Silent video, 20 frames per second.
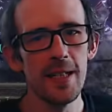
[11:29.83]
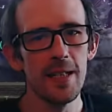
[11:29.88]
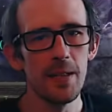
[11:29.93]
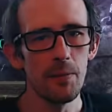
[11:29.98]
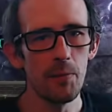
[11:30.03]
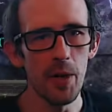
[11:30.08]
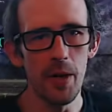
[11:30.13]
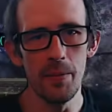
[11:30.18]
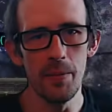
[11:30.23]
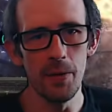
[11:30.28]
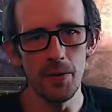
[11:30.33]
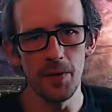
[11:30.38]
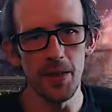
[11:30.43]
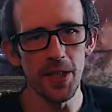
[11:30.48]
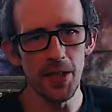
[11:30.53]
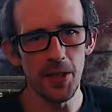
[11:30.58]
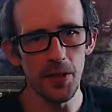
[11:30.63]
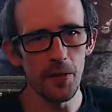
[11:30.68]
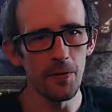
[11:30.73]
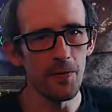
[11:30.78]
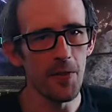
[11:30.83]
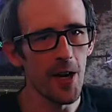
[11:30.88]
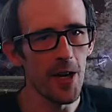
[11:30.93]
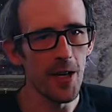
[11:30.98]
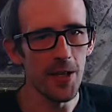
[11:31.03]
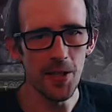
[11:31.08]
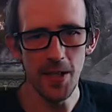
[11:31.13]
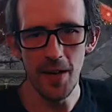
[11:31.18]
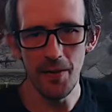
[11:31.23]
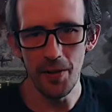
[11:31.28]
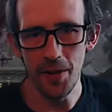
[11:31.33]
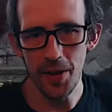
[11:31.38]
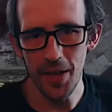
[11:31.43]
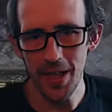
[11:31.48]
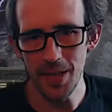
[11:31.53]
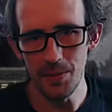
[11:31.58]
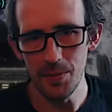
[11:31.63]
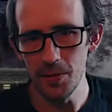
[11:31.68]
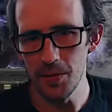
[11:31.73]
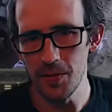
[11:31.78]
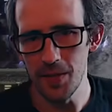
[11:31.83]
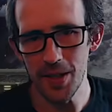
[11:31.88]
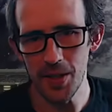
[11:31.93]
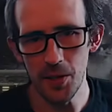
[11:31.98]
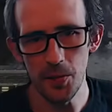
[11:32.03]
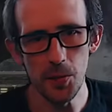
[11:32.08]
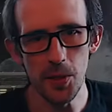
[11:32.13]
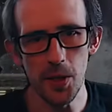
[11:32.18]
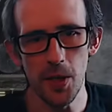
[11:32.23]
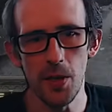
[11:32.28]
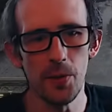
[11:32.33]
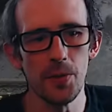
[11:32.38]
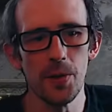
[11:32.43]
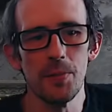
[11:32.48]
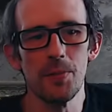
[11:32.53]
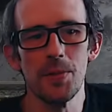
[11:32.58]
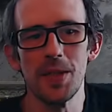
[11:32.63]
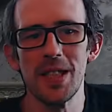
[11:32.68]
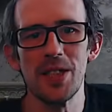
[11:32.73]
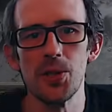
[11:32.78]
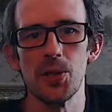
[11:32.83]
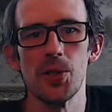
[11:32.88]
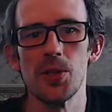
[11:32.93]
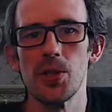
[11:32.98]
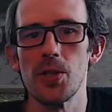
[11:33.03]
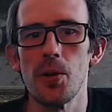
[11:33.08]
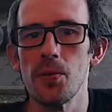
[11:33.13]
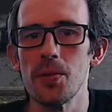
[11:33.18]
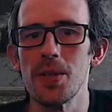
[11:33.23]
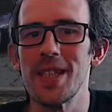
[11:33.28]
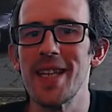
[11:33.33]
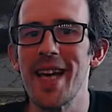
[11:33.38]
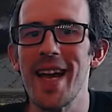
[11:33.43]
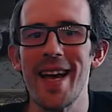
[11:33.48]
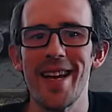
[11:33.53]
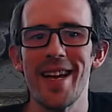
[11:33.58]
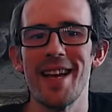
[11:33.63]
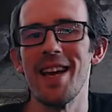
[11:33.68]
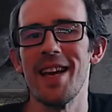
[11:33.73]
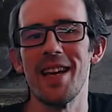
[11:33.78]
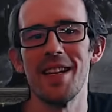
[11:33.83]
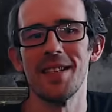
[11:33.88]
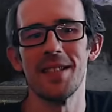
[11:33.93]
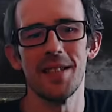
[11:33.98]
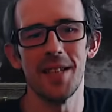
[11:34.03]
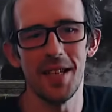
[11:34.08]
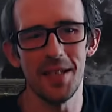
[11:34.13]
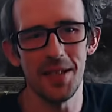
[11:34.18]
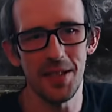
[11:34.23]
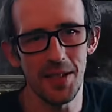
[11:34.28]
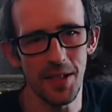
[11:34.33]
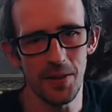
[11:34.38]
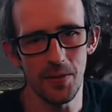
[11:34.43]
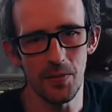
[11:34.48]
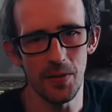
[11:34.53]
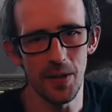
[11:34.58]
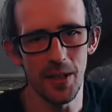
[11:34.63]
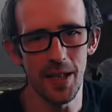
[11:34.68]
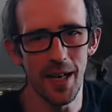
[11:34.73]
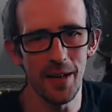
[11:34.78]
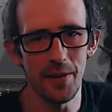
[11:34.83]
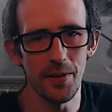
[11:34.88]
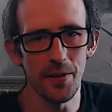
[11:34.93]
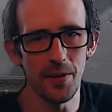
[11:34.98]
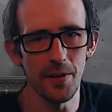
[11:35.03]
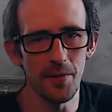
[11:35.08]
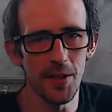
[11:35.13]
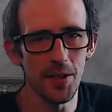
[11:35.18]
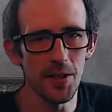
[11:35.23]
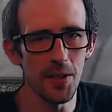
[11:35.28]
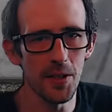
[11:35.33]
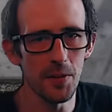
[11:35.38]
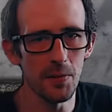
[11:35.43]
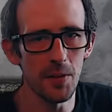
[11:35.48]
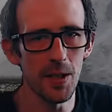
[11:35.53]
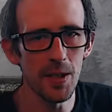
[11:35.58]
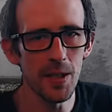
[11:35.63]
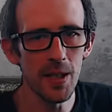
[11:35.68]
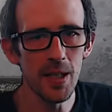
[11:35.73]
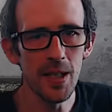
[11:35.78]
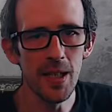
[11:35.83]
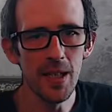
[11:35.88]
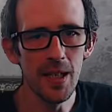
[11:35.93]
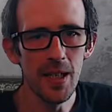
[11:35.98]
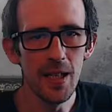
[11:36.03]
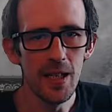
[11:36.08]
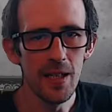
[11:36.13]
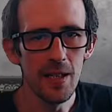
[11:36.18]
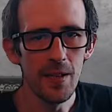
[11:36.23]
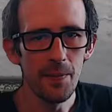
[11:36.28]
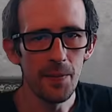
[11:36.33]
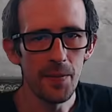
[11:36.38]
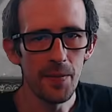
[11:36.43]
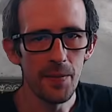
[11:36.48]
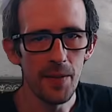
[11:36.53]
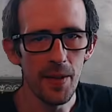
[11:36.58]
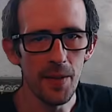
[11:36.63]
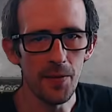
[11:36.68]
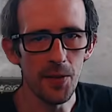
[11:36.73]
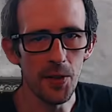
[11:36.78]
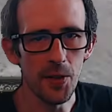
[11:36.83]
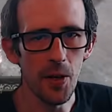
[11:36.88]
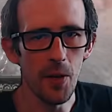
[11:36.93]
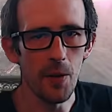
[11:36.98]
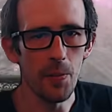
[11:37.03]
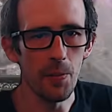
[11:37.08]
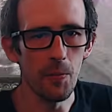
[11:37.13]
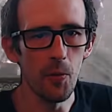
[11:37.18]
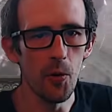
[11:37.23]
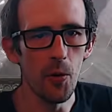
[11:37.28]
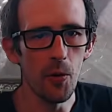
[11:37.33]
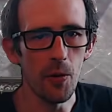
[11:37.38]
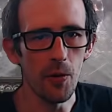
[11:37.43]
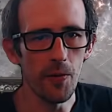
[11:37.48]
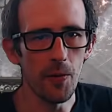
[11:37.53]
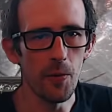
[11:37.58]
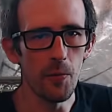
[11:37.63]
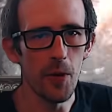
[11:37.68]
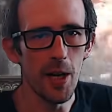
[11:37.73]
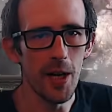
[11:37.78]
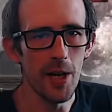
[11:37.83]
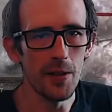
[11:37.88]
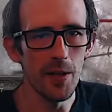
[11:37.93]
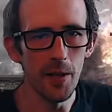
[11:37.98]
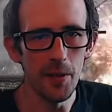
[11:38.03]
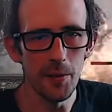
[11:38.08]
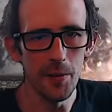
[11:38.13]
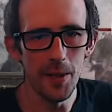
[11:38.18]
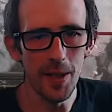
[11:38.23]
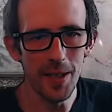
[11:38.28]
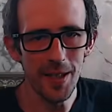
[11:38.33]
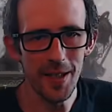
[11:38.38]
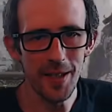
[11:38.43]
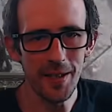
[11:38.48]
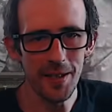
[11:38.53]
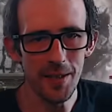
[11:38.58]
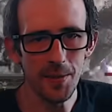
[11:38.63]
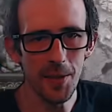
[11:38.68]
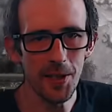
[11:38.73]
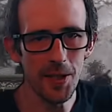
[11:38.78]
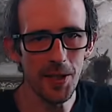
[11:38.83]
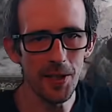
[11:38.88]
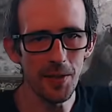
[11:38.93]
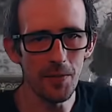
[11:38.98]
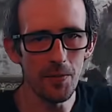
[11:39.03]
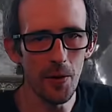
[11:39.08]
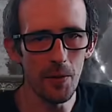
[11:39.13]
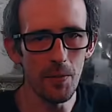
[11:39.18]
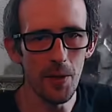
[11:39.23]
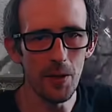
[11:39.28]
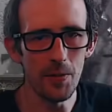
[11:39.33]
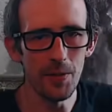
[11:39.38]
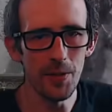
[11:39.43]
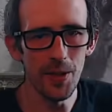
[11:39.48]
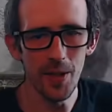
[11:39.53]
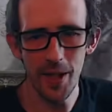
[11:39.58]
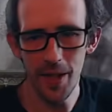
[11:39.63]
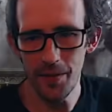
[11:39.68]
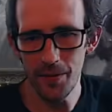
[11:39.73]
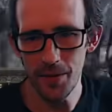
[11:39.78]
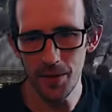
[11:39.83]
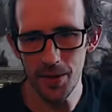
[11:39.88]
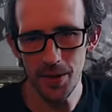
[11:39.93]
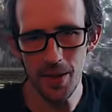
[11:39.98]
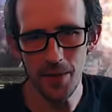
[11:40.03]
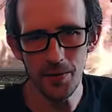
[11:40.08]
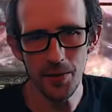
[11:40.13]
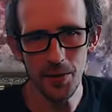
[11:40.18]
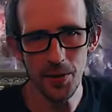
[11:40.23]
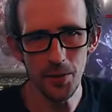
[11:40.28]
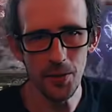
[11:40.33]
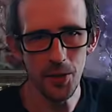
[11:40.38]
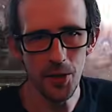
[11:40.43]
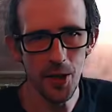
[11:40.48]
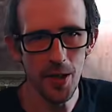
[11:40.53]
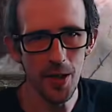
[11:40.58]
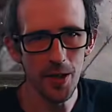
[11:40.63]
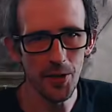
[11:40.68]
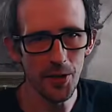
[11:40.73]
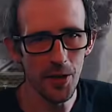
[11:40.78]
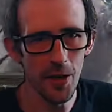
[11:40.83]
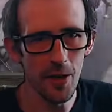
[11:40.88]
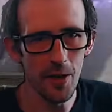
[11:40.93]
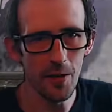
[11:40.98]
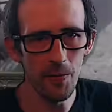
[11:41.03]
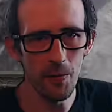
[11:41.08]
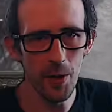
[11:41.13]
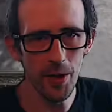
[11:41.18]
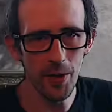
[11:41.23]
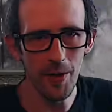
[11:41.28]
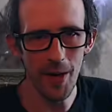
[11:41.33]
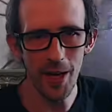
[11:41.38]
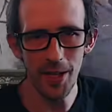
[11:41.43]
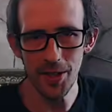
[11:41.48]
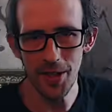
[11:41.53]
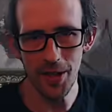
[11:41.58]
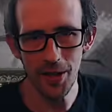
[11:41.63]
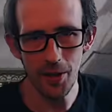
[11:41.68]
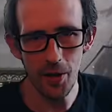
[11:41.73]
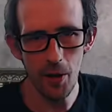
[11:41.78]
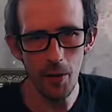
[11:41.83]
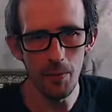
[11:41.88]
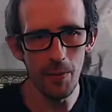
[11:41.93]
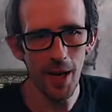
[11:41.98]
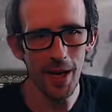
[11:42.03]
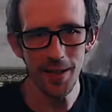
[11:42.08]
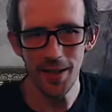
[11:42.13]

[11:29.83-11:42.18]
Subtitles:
We're moving so fast and everything is moving so slow that we just don't get hit. That's really how the defenses work. If you stop and walk for a while, though, especially at the wrong moment, like if you do the charge staff while you're actually in combat,